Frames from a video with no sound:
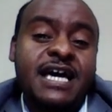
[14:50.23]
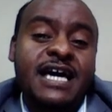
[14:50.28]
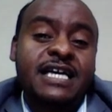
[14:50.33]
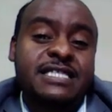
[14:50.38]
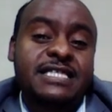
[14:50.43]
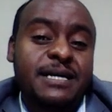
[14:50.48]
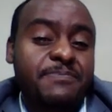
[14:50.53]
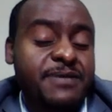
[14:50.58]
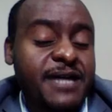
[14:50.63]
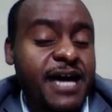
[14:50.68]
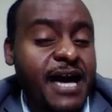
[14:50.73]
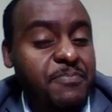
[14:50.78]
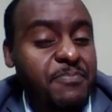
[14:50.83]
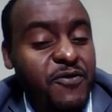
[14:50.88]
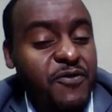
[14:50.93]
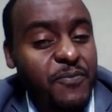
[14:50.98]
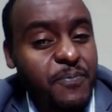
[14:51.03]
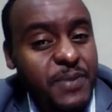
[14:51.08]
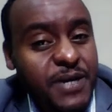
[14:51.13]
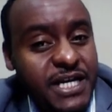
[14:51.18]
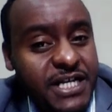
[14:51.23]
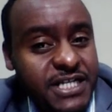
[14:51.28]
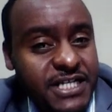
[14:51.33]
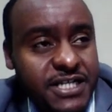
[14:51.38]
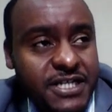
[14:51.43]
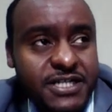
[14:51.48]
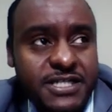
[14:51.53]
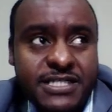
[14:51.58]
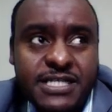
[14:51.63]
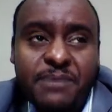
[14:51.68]
some type of
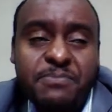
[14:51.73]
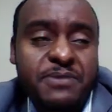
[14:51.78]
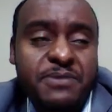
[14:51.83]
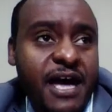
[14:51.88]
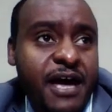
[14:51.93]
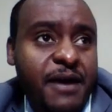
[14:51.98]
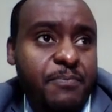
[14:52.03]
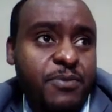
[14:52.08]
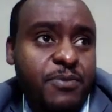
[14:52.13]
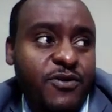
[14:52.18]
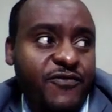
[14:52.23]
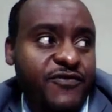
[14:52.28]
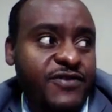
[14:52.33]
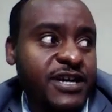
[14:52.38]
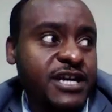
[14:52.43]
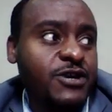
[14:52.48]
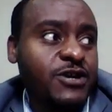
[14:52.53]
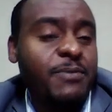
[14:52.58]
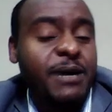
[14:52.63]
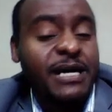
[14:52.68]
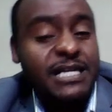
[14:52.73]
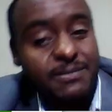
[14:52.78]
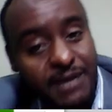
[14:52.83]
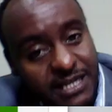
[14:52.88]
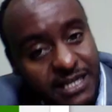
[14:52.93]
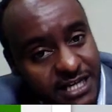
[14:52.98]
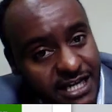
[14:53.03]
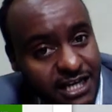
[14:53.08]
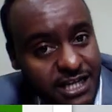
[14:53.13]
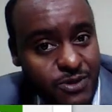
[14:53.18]
picture, some type of
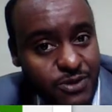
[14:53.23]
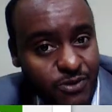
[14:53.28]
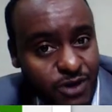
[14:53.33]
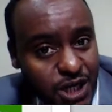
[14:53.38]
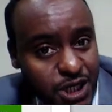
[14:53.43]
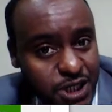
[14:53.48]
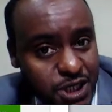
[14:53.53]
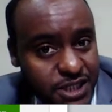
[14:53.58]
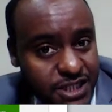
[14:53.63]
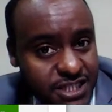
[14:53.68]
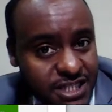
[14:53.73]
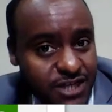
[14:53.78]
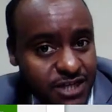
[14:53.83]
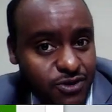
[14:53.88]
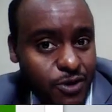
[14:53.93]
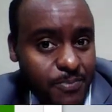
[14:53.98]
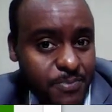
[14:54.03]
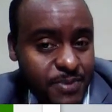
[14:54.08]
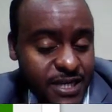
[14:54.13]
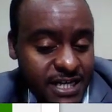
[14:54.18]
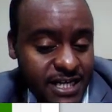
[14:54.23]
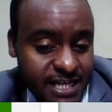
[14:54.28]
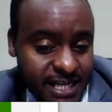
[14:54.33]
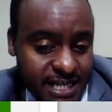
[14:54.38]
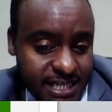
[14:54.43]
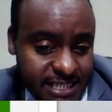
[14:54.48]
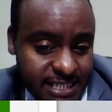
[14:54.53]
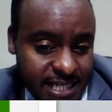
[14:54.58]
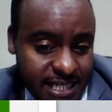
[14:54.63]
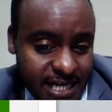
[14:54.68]
mathematical equations in
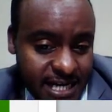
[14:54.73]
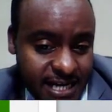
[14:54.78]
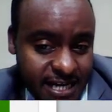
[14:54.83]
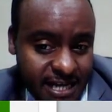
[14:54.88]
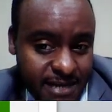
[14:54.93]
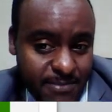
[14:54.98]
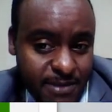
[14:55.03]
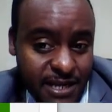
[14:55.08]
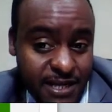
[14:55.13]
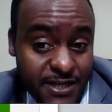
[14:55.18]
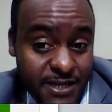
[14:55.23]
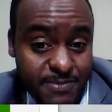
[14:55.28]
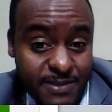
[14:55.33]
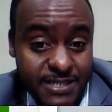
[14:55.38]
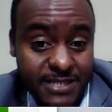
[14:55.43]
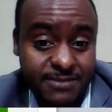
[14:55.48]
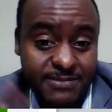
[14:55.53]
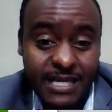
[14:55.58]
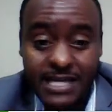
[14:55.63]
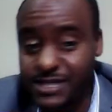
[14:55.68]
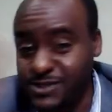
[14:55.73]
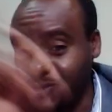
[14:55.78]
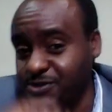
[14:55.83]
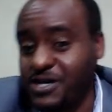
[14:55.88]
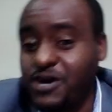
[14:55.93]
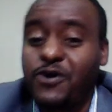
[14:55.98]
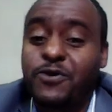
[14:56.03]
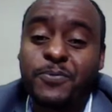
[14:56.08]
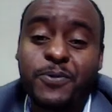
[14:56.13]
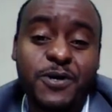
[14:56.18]
OpenEDX learning management system. That is not
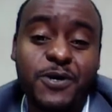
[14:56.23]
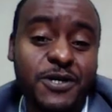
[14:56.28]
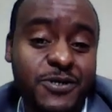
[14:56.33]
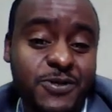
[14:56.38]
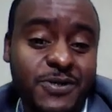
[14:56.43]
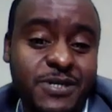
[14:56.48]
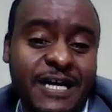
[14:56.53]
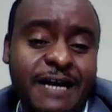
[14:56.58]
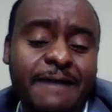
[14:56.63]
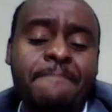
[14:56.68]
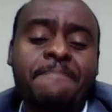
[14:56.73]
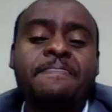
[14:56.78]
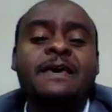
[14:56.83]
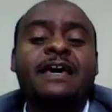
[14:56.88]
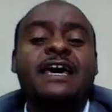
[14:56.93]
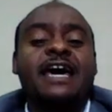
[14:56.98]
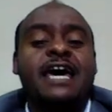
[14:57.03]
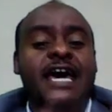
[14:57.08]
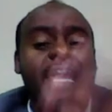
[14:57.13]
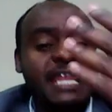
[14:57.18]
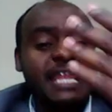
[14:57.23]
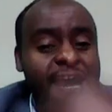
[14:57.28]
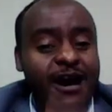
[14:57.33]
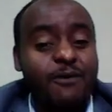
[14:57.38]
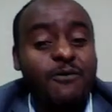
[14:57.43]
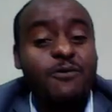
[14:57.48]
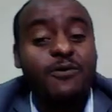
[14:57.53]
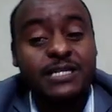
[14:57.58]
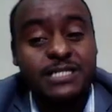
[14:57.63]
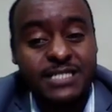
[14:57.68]
our point today. Anyhow,
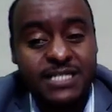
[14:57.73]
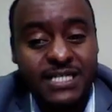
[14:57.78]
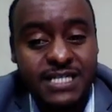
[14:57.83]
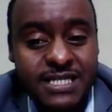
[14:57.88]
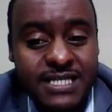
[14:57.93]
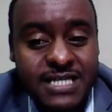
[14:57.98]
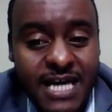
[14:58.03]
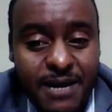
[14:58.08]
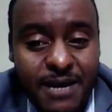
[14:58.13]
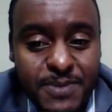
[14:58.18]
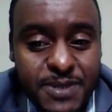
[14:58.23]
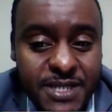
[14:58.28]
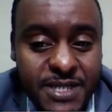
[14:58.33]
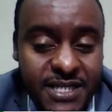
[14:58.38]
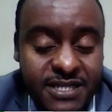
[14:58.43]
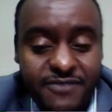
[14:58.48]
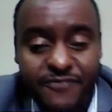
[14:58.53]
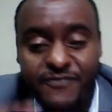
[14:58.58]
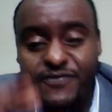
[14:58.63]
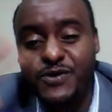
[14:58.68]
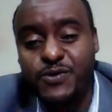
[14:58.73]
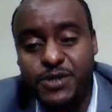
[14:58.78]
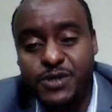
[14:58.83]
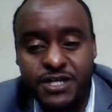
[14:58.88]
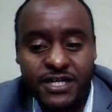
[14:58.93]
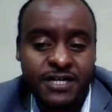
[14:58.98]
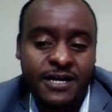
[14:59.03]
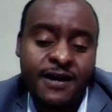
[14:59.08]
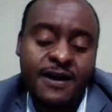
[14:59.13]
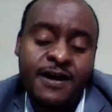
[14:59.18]
we'll see them in the
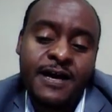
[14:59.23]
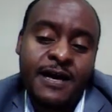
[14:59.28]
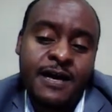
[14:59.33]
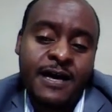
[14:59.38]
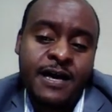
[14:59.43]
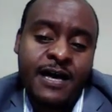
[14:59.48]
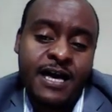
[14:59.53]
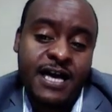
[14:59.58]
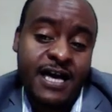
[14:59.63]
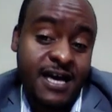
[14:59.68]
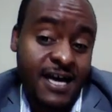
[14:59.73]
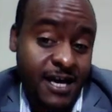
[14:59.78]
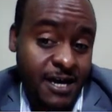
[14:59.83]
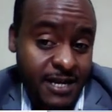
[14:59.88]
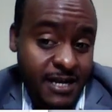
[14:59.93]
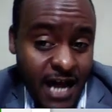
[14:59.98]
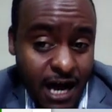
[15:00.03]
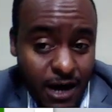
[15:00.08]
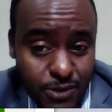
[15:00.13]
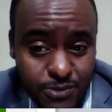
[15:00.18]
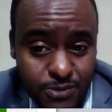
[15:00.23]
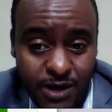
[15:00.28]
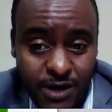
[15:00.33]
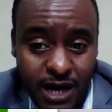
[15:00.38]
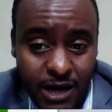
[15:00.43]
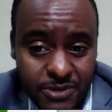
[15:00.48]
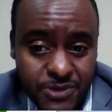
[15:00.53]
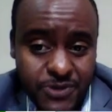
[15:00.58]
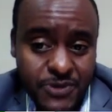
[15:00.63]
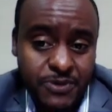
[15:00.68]
future. Now,
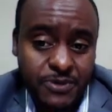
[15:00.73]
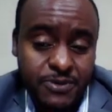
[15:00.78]
I